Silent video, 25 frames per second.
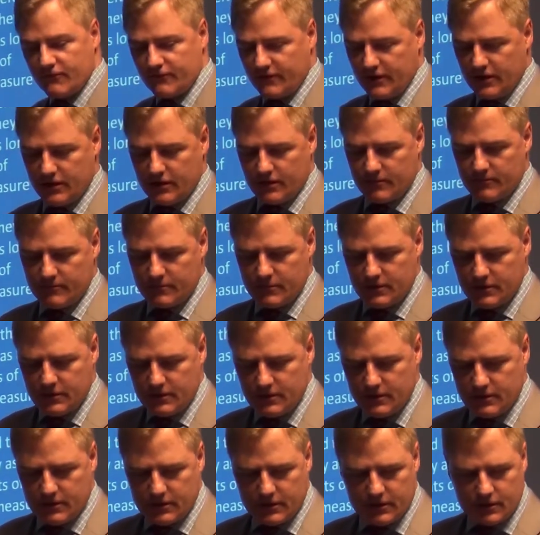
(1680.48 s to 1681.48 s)
freedom
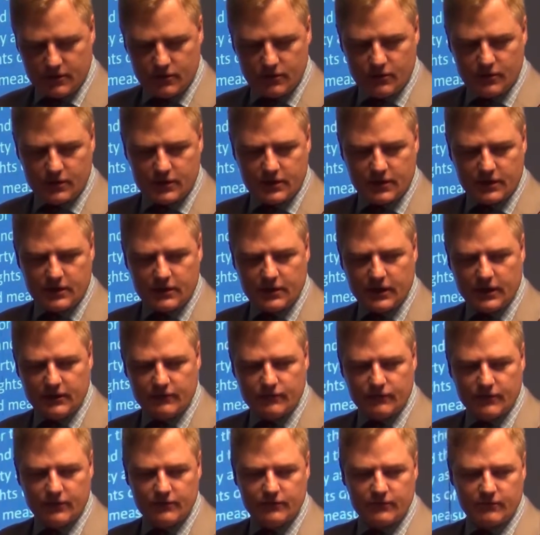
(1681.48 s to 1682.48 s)
and look at
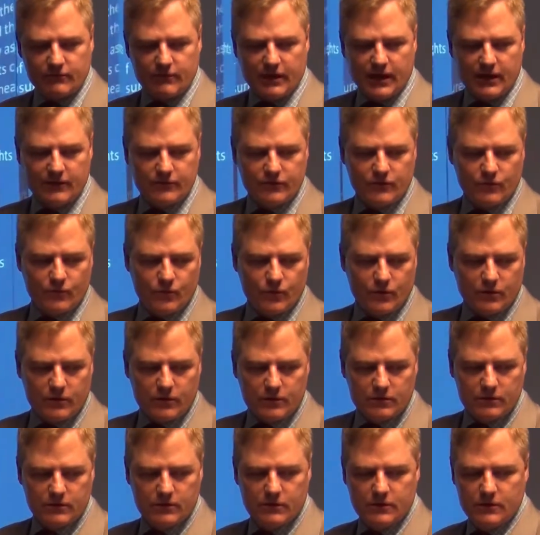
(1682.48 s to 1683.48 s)
countries around the world.